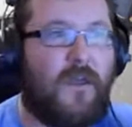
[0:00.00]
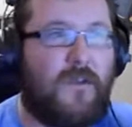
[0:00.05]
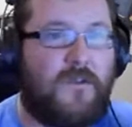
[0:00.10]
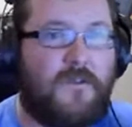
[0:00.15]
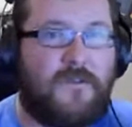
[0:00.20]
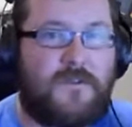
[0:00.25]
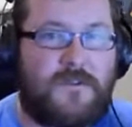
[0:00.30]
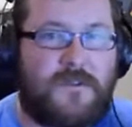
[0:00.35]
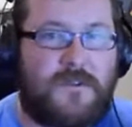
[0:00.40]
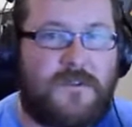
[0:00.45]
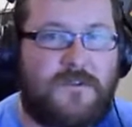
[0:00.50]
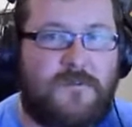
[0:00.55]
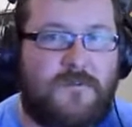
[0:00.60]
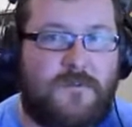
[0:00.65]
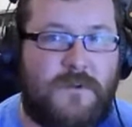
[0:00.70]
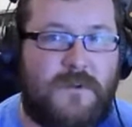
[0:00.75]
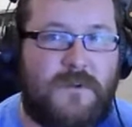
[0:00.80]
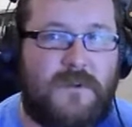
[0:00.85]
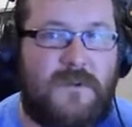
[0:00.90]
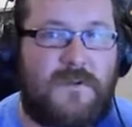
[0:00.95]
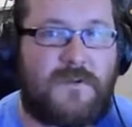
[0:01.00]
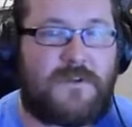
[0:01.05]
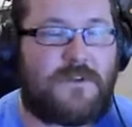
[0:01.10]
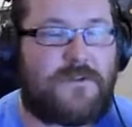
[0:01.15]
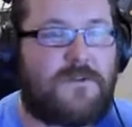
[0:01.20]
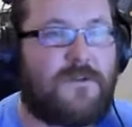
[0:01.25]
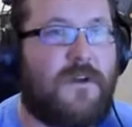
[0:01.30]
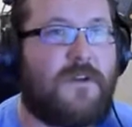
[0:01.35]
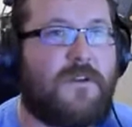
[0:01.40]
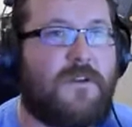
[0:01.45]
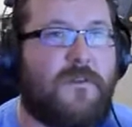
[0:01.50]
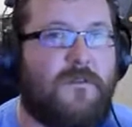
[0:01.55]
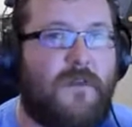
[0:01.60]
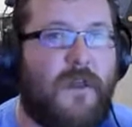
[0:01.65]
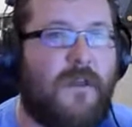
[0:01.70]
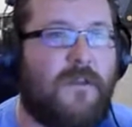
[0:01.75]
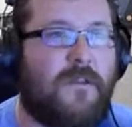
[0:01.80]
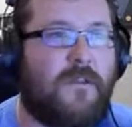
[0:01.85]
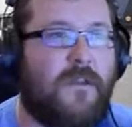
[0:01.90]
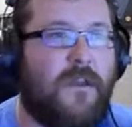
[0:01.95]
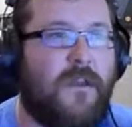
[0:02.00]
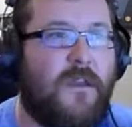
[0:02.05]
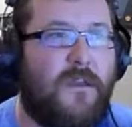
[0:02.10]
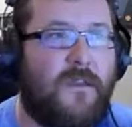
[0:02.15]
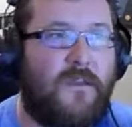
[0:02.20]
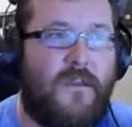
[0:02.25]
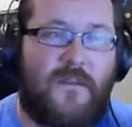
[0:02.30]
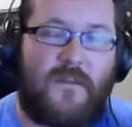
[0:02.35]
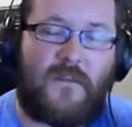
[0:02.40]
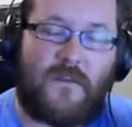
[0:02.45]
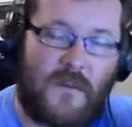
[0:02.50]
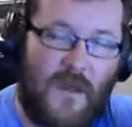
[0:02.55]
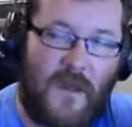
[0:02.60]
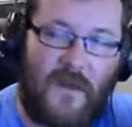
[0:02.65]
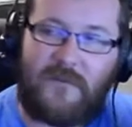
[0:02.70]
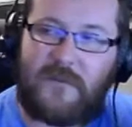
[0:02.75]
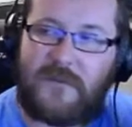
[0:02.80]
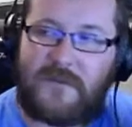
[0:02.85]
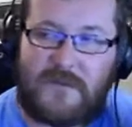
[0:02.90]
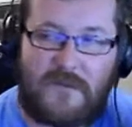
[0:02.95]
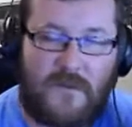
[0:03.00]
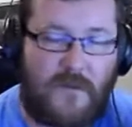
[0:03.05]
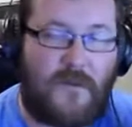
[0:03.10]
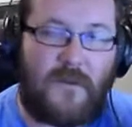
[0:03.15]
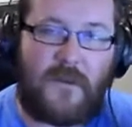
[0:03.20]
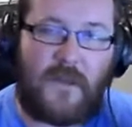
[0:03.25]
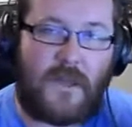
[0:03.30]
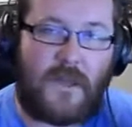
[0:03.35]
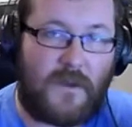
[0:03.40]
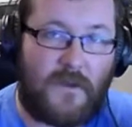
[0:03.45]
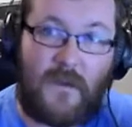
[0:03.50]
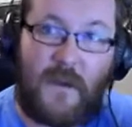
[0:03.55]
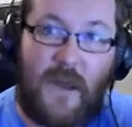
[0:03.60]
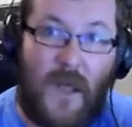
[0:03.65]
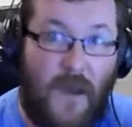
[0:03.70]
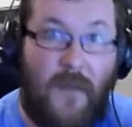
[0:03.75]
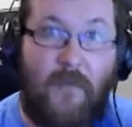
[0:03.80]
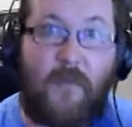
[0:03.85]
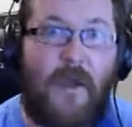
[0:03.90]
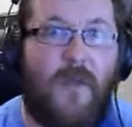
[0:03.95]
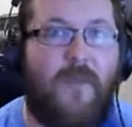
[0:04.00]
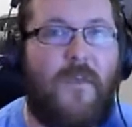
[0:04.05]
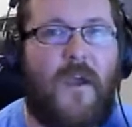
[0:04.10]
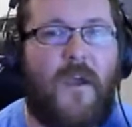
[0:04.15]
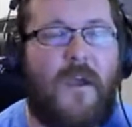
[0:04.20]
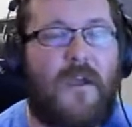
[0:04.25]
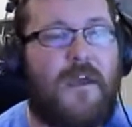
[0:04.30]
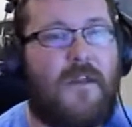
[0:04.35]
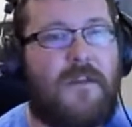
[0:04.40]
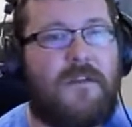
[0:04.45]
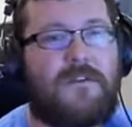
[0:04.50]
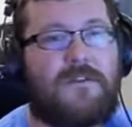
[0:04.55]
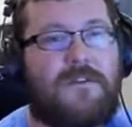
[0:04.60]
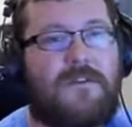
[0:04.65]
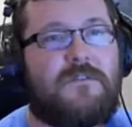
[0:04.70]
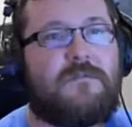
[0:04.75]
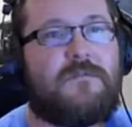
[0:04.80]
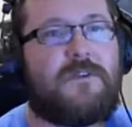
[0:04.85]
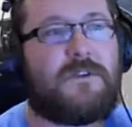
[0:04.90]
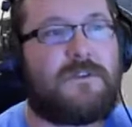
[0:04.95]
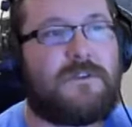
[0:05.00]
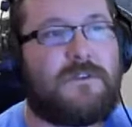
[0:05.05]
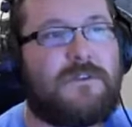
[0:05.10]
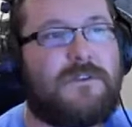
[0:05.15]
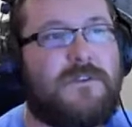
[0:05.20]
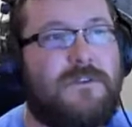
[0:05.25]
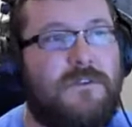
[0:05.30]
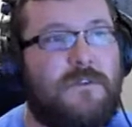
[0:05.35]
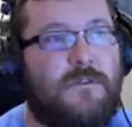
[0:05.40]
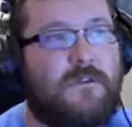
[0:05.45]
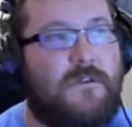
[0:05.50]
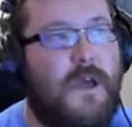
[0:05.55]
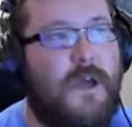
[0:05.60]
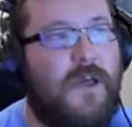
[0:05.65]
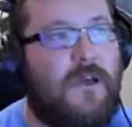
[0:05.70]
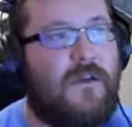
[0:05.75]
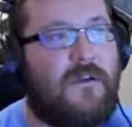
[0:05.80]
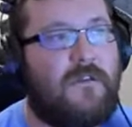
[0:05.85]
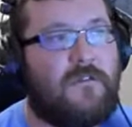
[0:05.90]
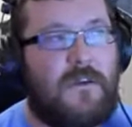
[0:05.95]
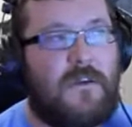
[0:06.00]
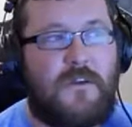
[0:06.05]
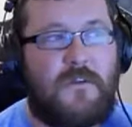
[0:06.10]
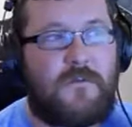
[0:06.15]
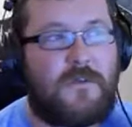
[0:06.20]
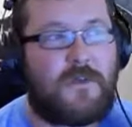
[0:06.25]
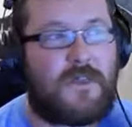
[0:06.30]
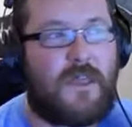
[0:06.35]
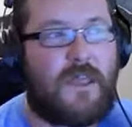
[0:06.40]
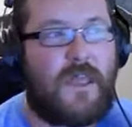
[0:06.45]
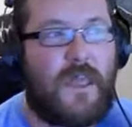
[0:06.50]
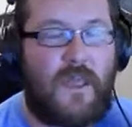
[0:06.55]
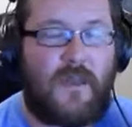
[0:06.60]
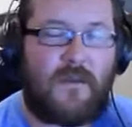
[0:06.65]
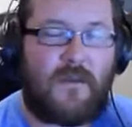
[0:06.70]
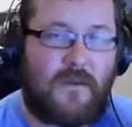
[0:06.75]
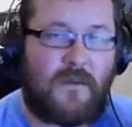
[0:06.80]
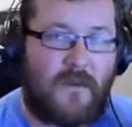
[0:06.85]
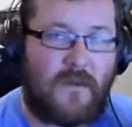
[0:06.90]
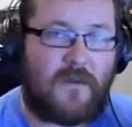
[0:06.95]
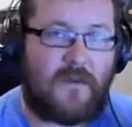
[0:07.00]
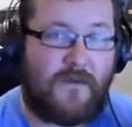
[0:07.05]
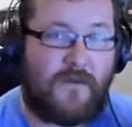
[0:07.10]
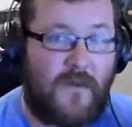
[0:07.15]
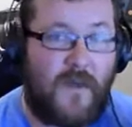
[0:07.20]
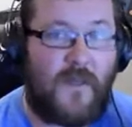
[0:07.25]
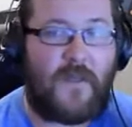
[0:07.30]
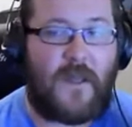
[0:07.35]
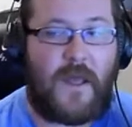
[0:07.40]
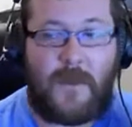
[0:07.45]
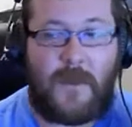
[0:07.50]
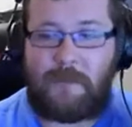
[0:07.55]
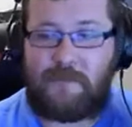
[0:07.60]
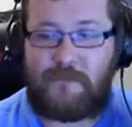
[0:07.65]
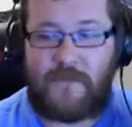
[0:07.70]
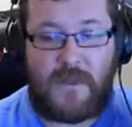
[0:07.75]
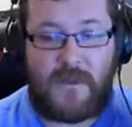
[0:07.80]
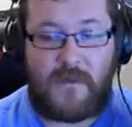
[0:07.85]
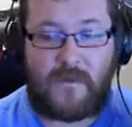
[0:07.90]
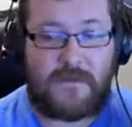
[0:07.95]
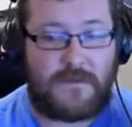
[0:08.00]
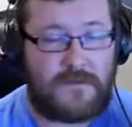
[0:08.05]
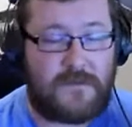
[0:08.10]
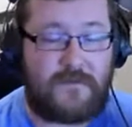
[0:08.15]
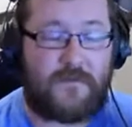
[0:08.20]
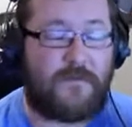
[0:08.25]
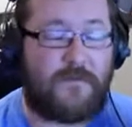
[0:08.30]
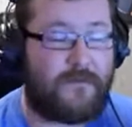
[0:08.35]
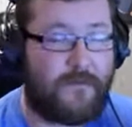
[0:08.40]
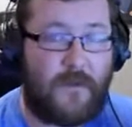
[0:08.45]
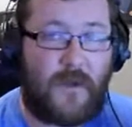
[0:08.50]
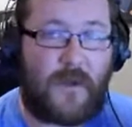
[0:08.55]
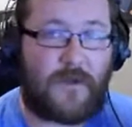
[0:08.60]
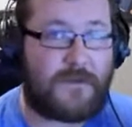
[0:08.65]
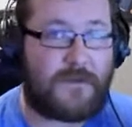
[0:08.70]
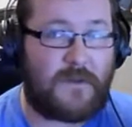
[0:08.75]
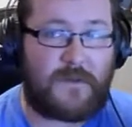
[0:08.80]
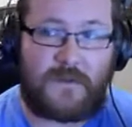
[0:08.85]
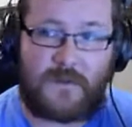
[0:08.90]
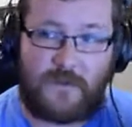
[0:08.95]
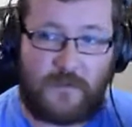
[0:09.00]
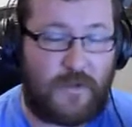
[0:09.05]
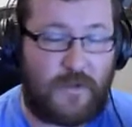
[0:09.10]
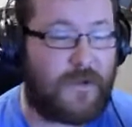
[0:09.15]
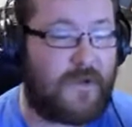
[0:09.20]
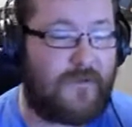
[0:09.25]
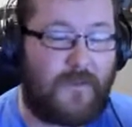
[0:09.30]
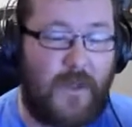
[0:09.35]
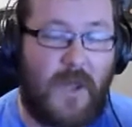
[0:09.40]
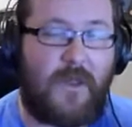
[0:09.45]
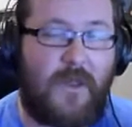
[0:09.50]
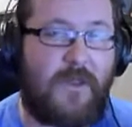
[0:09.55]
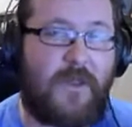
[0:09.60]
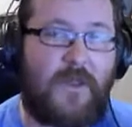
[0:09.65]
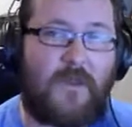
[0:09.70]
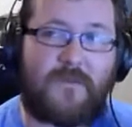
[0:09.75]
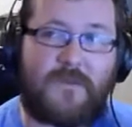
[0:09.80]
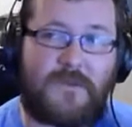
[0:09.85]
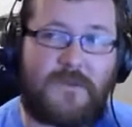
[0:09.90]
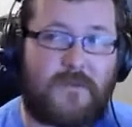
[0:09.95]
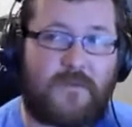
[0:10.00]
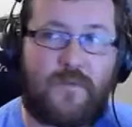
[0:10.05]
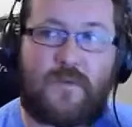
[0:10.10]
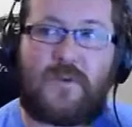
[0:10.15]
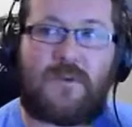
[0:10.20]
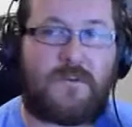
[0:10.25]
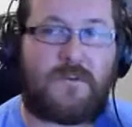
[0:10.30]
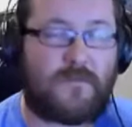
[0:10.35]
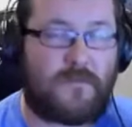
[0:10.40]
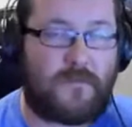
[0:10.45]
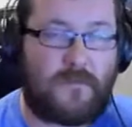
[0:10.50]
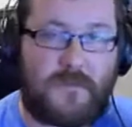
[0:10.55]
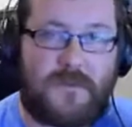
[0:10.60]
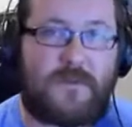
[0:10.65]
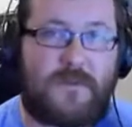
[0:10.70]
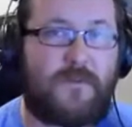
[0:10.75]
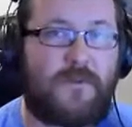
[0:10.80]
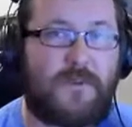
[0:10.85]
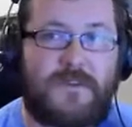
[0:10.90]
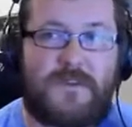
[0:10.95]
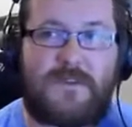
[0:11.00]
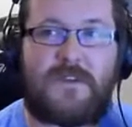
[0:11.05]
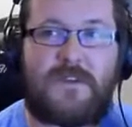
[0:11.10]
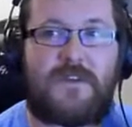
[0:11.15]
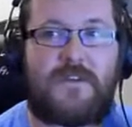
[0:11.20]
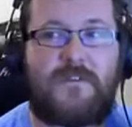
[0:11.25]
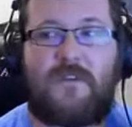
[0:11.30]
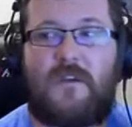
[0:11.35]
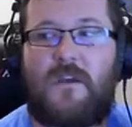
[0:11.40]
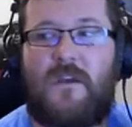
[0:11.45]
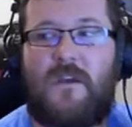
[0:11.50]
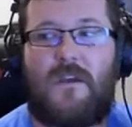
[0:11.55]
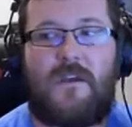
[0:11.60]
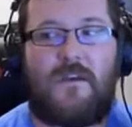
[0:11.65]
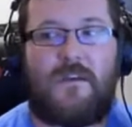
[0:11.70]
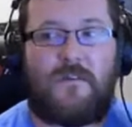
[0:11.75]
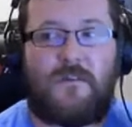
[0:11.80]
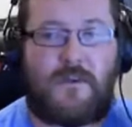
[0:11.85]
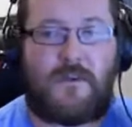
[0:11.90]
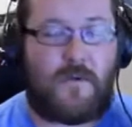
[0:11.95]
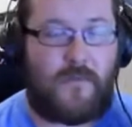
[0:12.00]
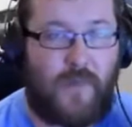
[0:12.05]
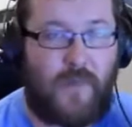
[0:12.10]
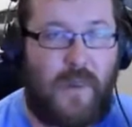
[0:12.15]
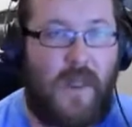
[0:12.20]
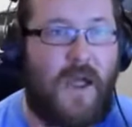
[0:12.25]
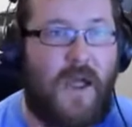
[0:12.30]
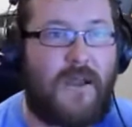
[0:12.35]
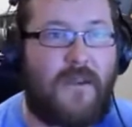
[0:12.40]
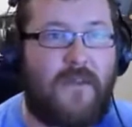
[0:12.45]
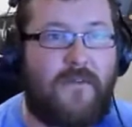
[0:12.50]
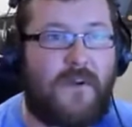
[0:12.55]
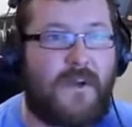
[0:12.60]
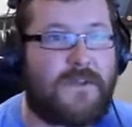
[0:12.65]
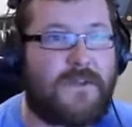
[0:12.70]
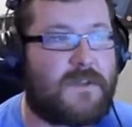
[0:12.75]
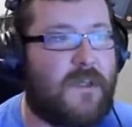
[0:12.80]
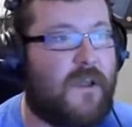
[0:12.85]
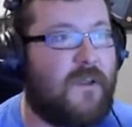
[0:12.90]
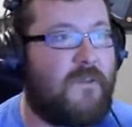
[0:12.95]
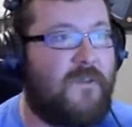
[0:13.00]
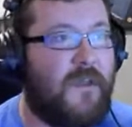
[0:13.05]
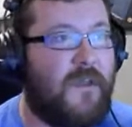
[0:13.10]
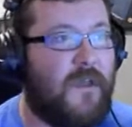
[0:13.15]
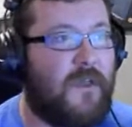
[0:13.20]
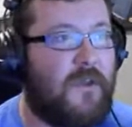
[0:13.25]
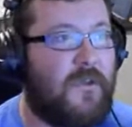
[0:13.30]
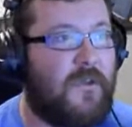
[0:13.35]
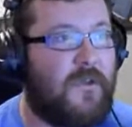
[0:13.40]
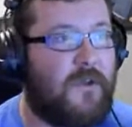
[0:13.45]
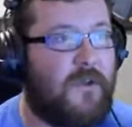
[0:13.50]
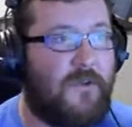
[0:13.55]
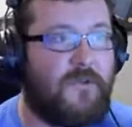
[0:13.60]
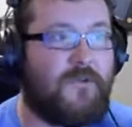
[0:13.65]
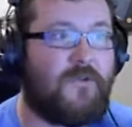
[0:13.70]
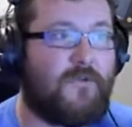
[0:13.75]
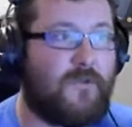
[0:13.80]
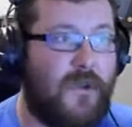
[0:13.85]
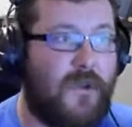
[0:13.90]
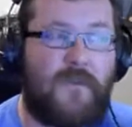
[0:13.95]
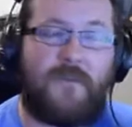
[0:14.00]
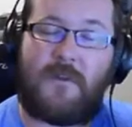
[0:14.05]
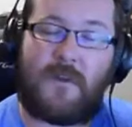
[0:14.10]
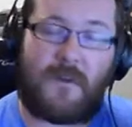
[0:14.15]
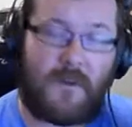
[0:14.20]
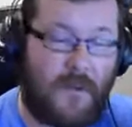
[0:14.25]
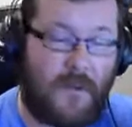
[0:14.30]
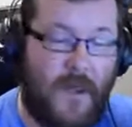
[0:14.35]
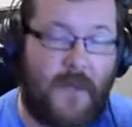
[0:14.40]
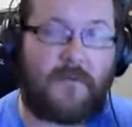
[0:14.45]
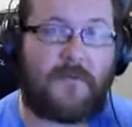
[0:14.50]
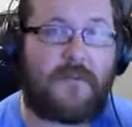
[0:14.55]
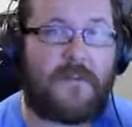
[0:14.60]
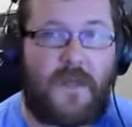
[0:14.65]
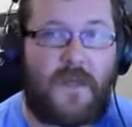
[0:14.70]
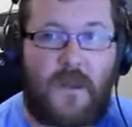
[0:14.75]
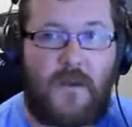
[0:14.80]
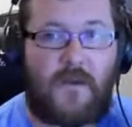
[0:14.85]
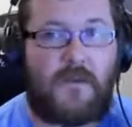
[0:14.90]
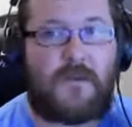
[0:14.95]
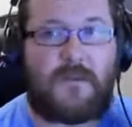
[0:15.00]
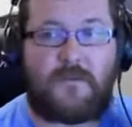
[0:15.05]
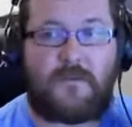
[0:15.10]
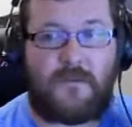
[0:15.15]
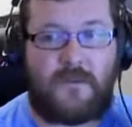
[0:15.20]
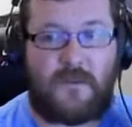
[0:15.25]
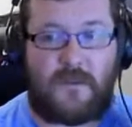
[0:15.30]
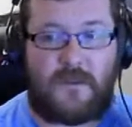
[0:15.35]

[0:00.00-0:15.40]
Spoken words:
it's just really destructive kind of thing. And then the Na'vi is all like not about that kind of situation. So they do what they can to defend that. It's a super compelling, super simplistic, plot device kind of thing. And you definitely connect with that on